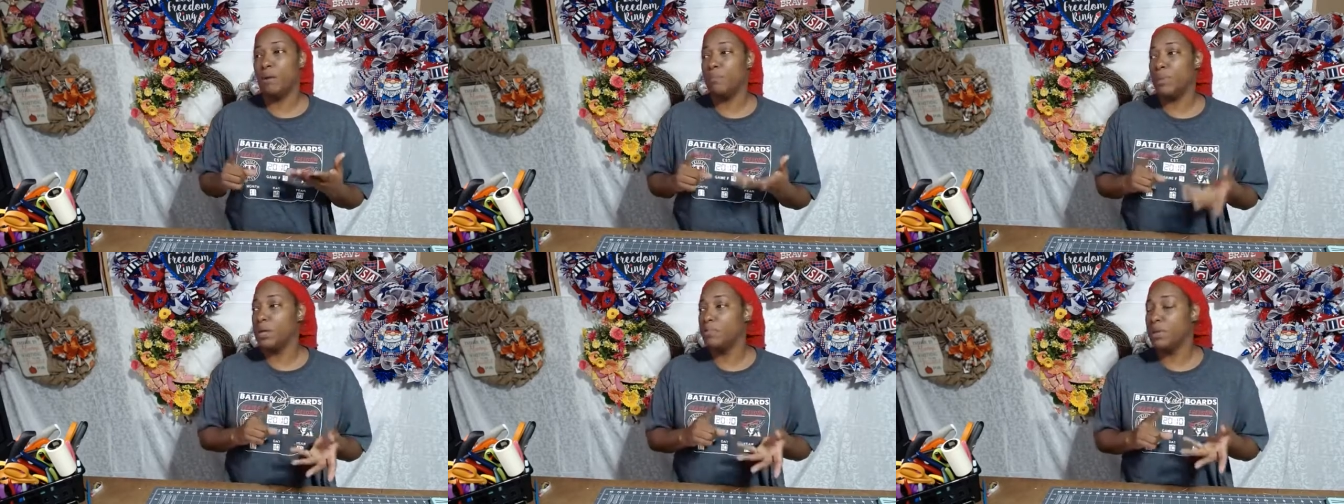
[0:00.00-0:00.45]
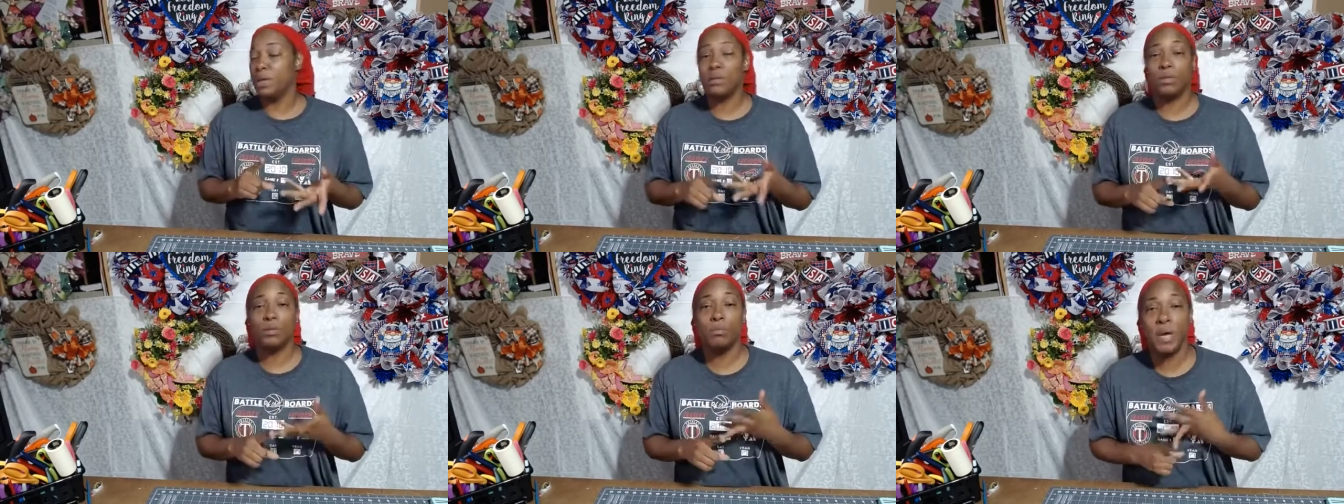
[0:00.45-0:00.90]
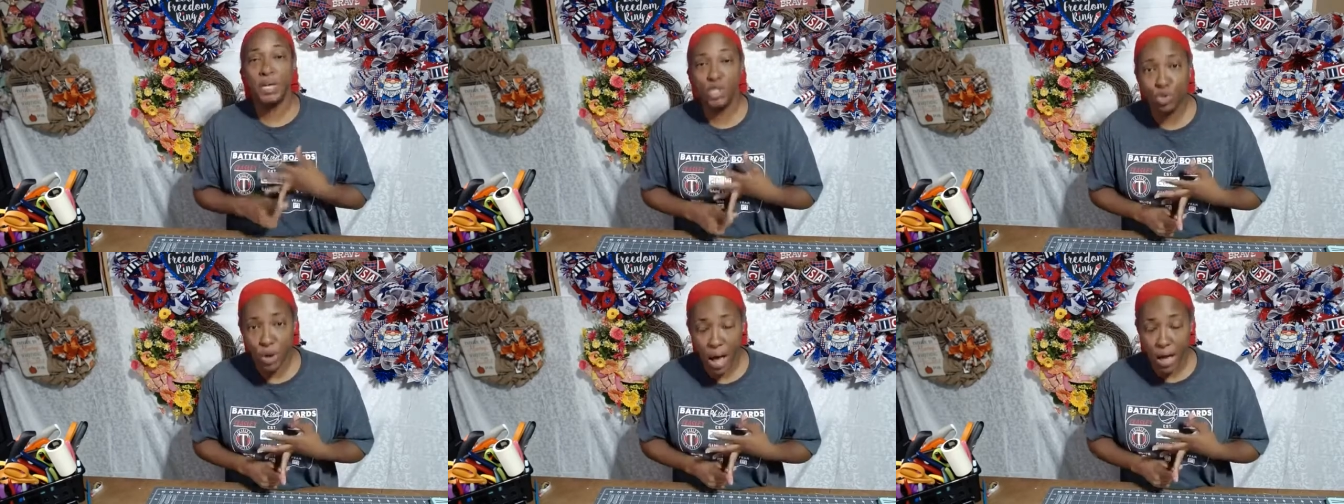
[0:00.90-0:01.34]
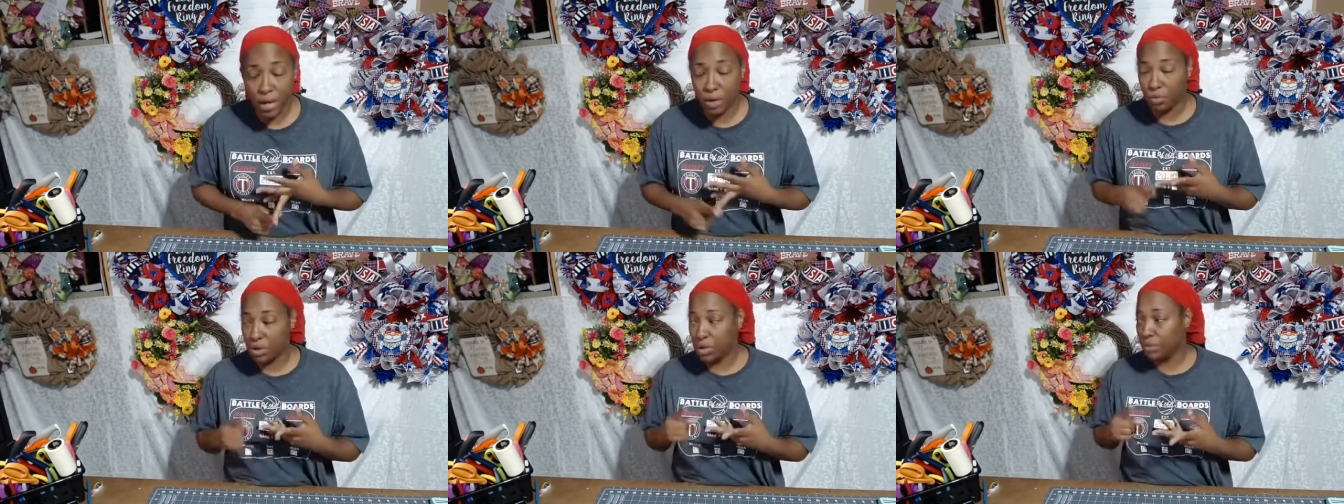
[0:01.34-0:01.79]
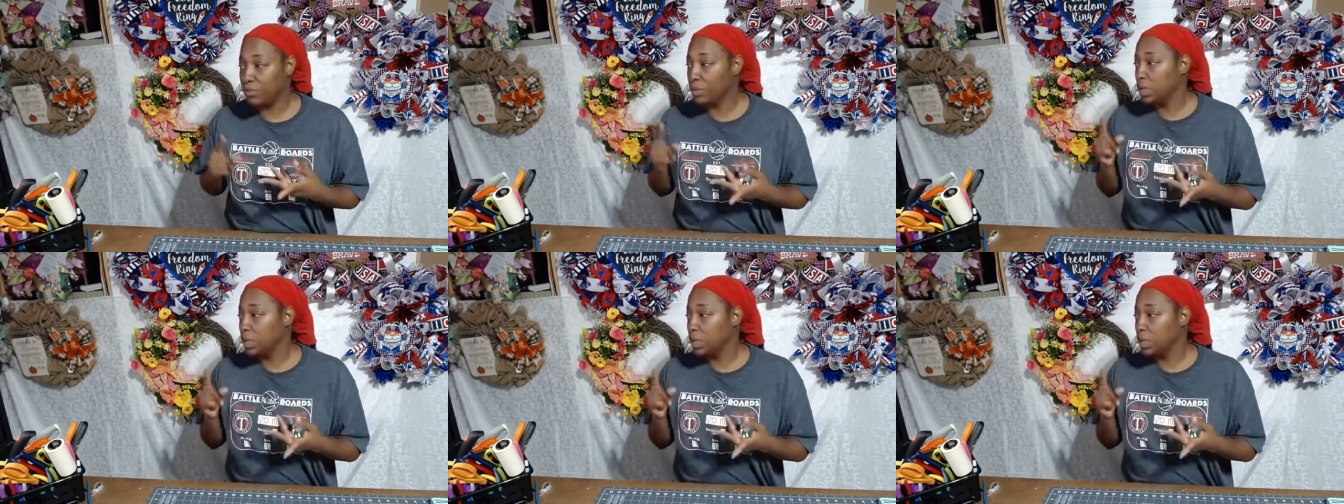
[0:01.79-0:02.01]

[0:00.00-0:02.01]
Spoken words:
maybe another patriotic wreath.